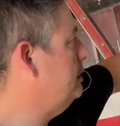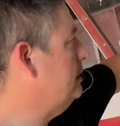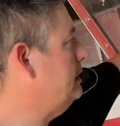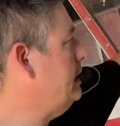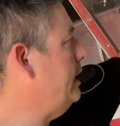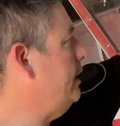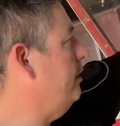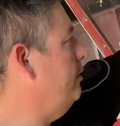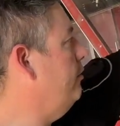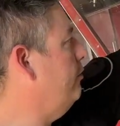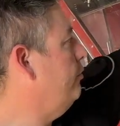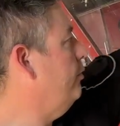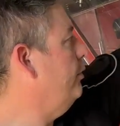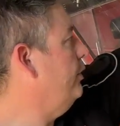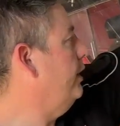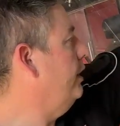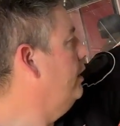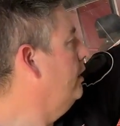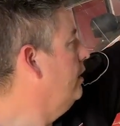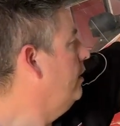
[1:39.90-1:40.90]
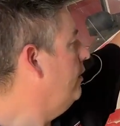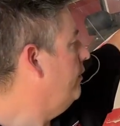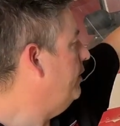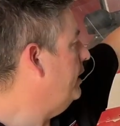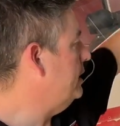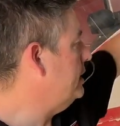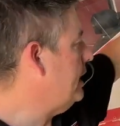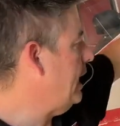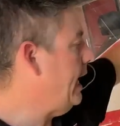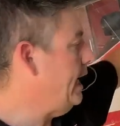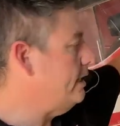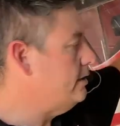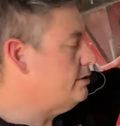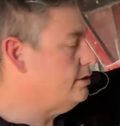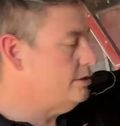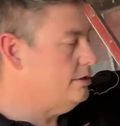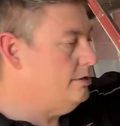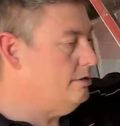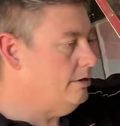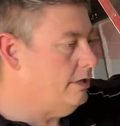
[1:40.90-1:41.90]
taking you through it, this
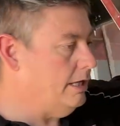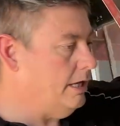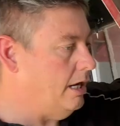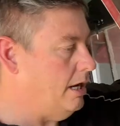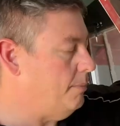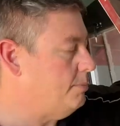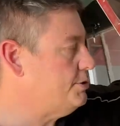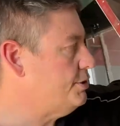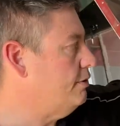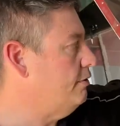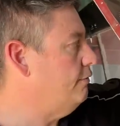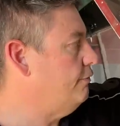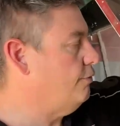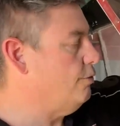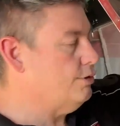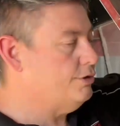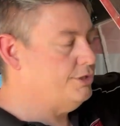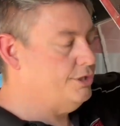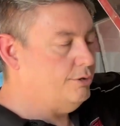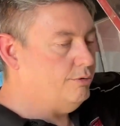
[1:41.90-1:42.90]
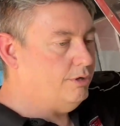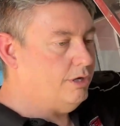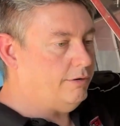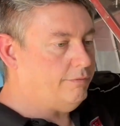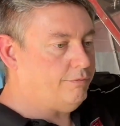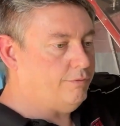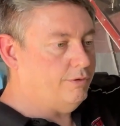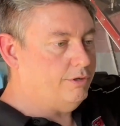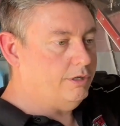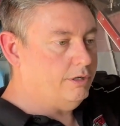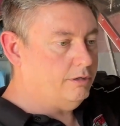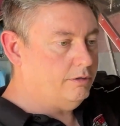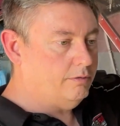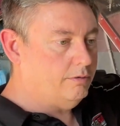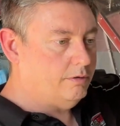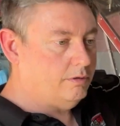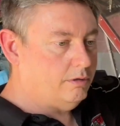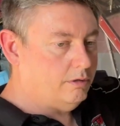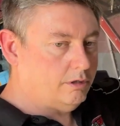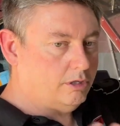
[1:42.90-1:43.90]
has the option for two different
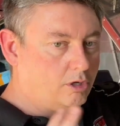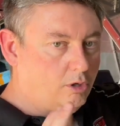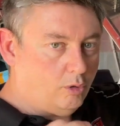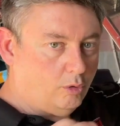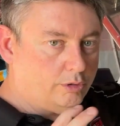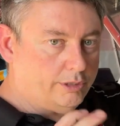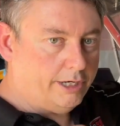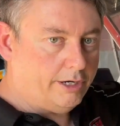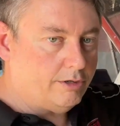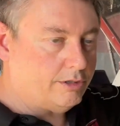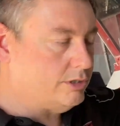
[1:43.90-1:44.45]
cold air